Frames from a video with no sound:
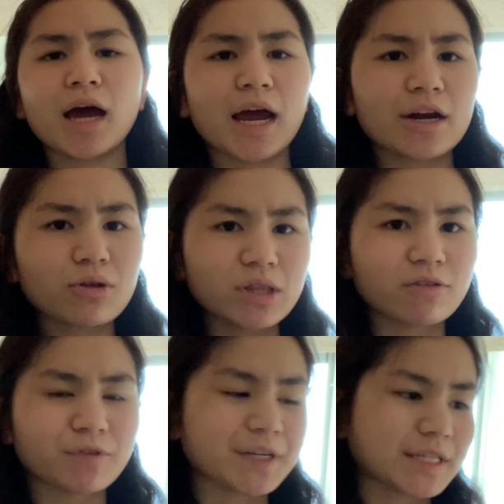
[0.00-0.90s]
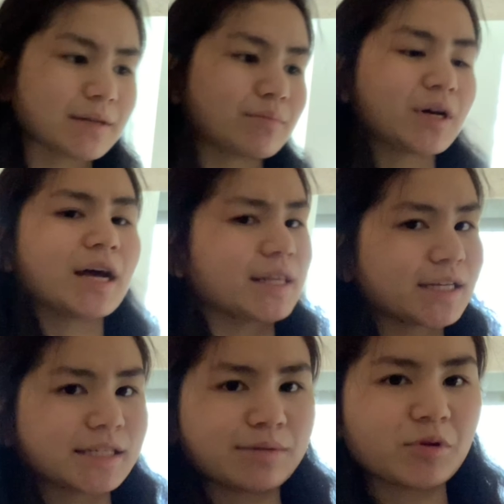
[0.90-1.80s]
I don't love raisin, but I
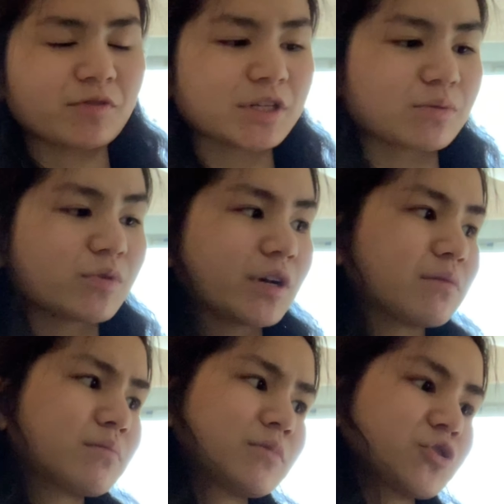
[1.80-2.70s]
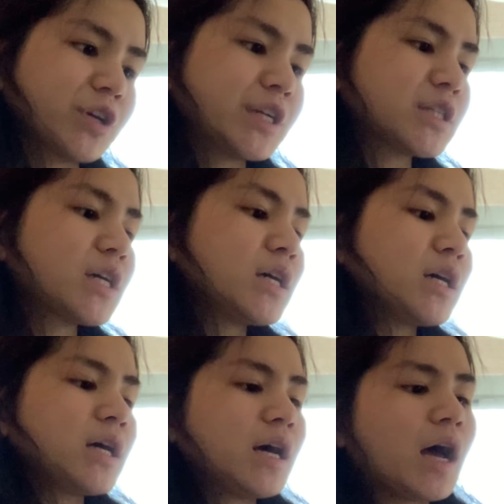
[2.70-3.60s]
like cinnamon raisin bread. Strange.
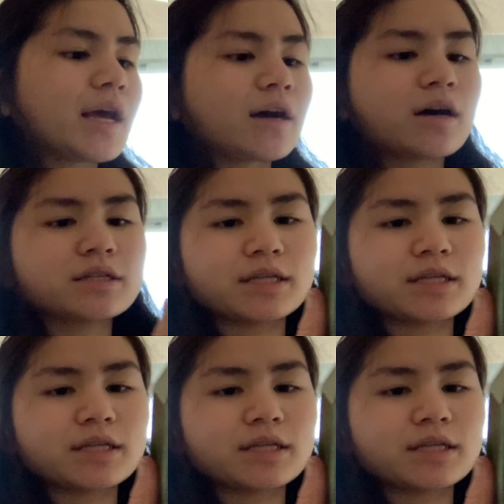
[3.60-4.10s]
I got